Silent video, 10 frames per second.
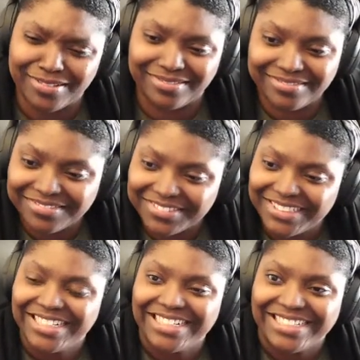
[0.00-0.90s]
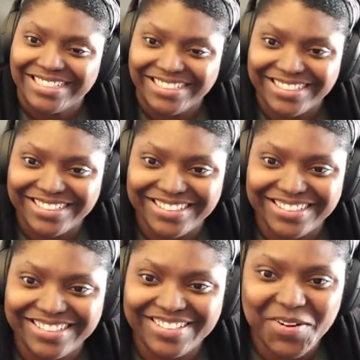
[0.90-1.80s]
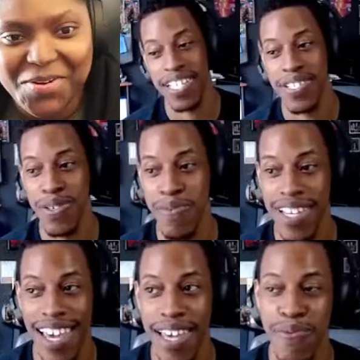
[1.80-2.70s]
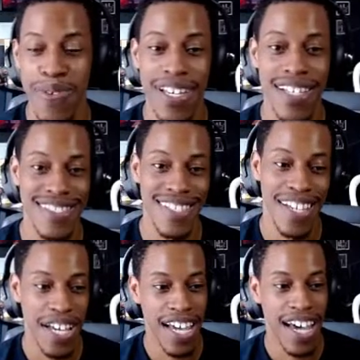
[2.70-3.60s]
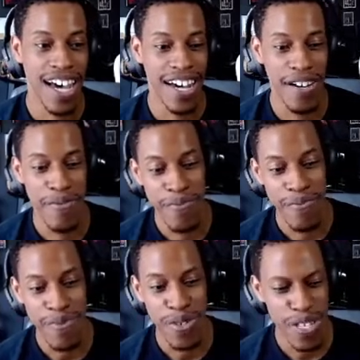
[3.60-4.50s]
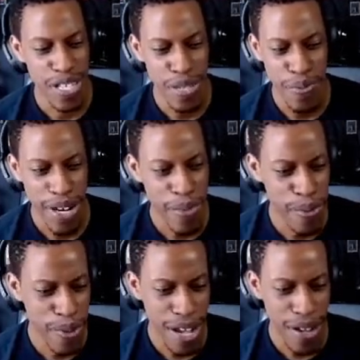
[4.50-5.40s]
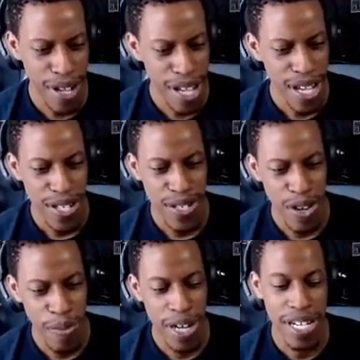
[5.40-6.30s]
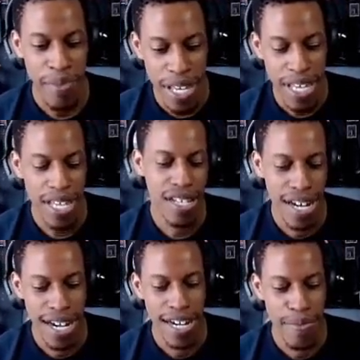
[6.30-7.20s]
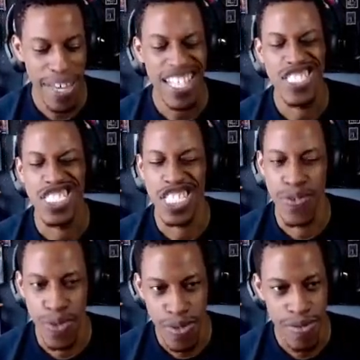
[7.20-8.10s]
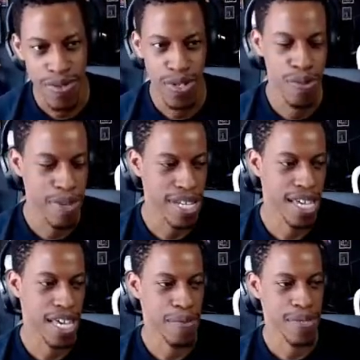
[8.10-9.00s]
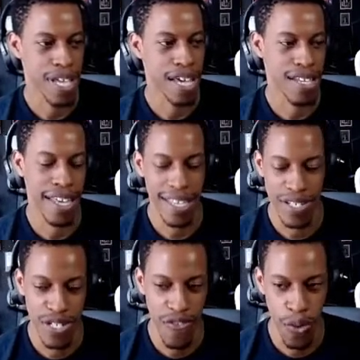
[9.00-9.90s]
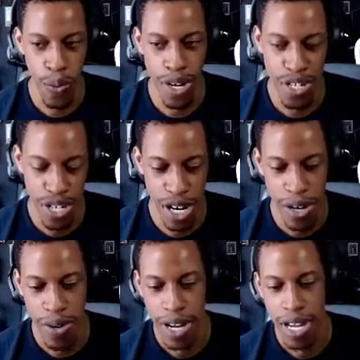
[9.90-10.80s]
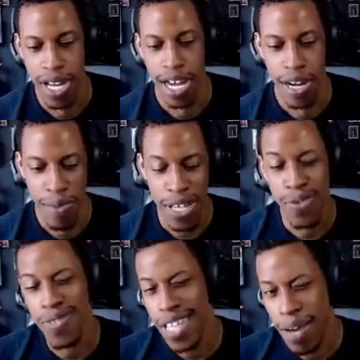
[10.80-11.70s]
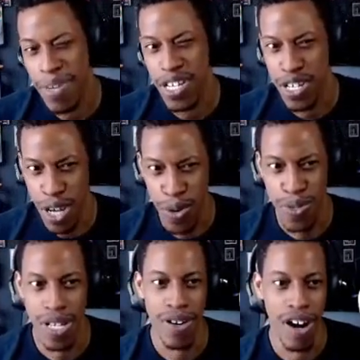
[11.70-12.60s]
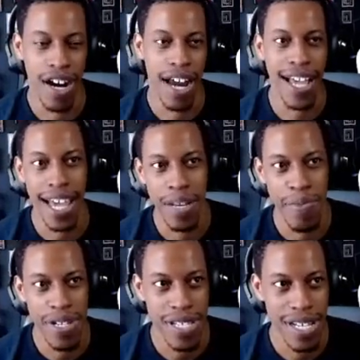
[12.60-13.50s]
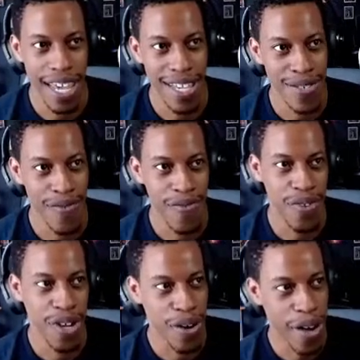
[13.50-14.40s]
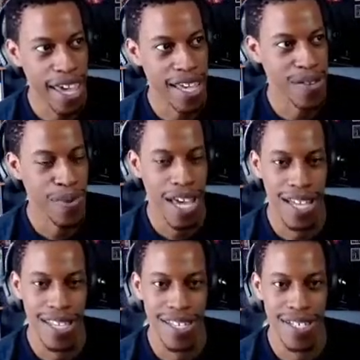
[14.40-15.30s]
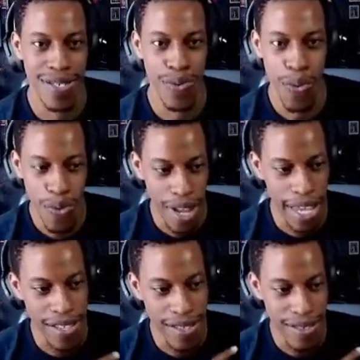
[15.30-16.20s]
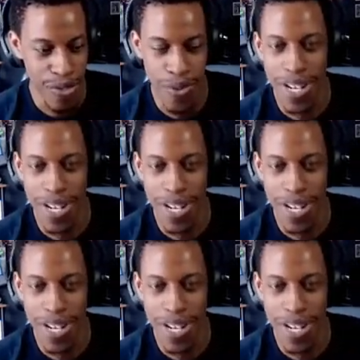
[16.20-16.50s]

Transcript: Yes, sir. There is such thing as too many games because you spread people out so much. I mean, in general, too many games, not like just for one show. And you see how many shows there are. I kind of miss the days of, hey, we got this like 3